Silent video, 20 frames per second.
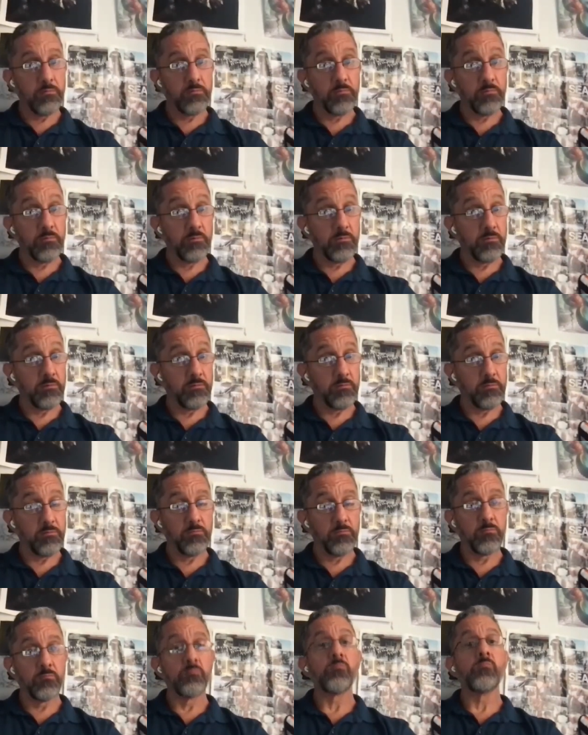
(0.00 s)
overweight,
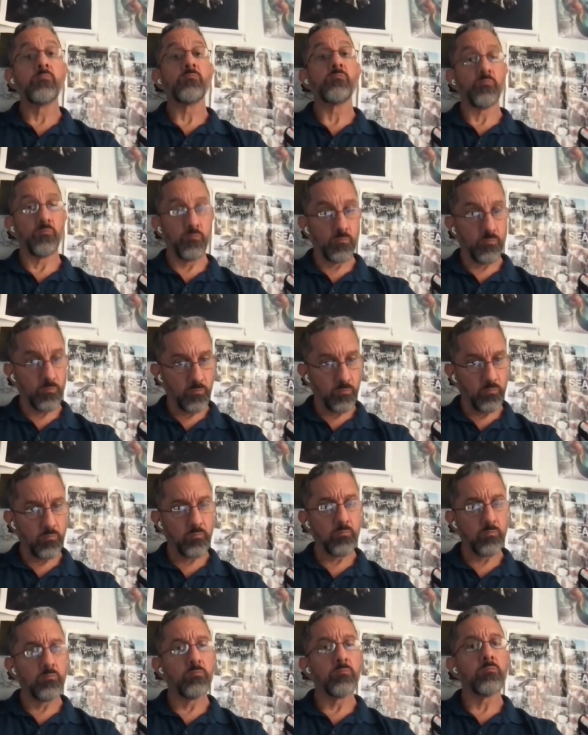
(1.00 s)
some a little
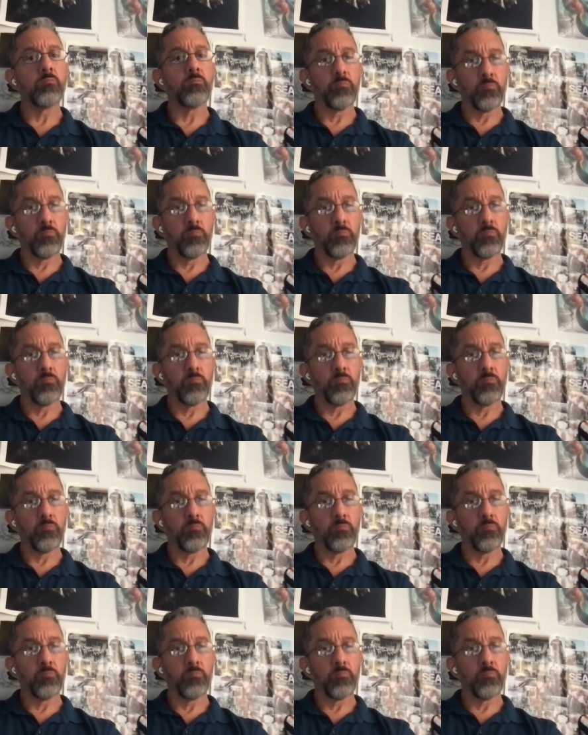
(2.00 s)
heavier,